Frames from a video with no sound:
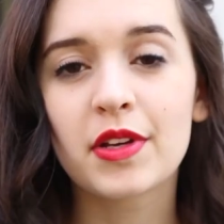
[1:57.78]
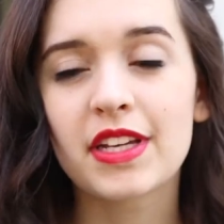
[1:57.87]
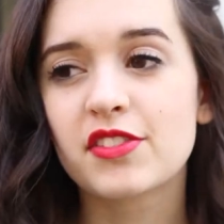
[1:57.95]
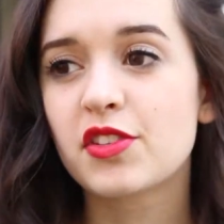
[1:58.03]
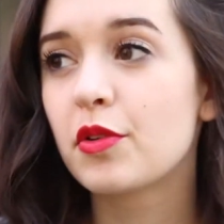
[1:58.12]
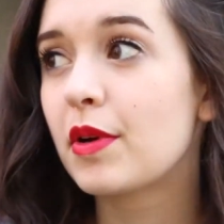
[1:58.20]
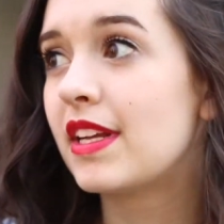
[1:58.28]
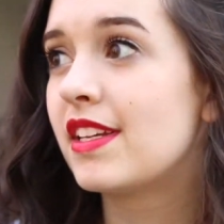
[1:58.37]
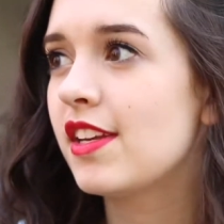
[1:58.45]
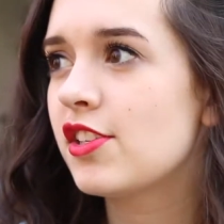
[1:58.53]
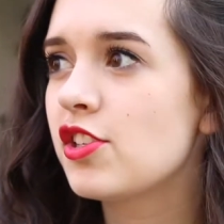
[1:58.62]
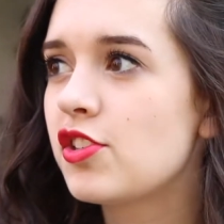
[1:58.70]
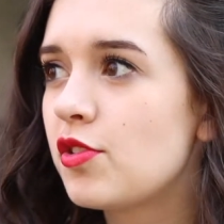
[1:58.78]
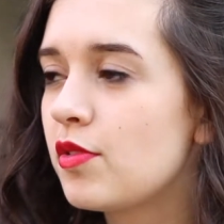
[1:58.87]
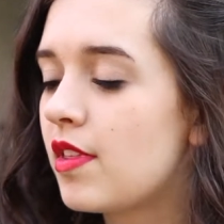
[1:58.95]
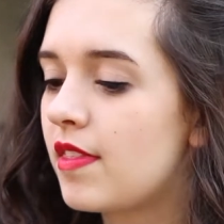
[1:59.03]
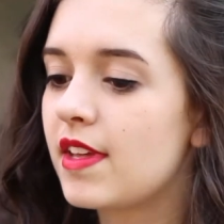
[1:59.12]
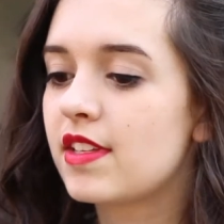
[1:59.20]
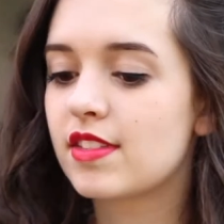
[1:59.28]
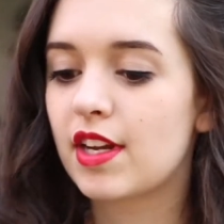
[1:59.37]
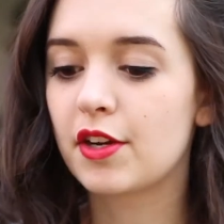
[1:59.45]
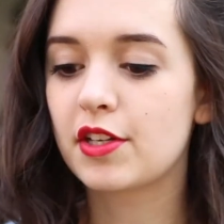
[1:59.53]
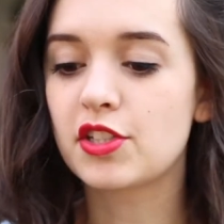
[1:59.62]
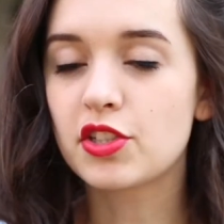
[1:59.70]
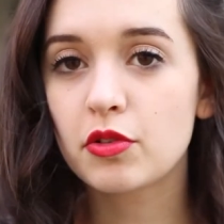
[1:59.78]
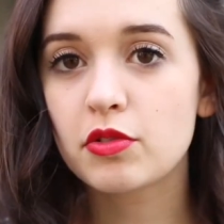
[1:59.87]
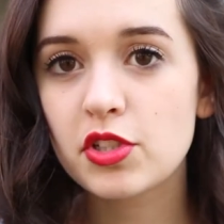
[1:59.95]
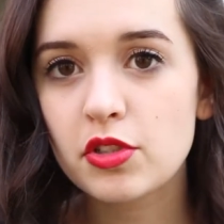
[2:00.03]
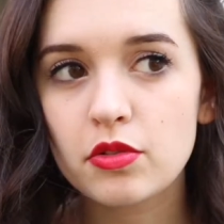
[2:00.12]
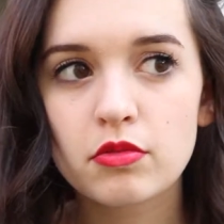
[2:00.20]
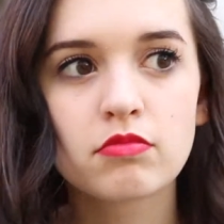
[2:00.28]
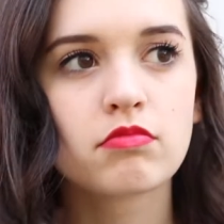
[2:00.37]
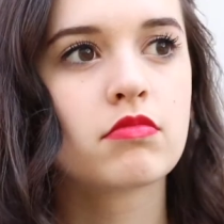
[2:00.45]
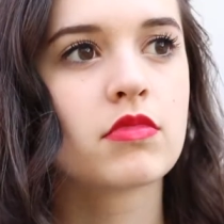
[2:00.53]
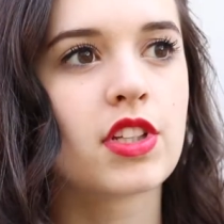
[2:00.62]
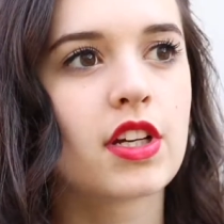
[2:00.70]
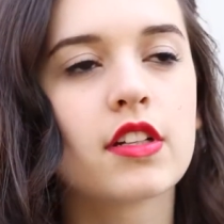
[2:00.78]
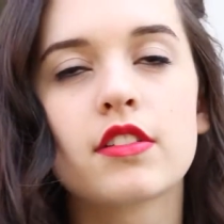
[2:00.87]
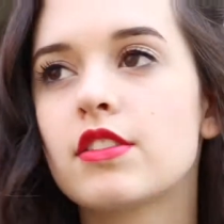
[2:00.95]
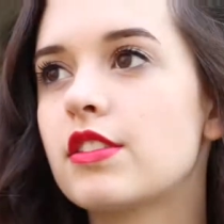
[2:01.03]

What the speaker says: Okay, so in addition to the things that I already showed you, there's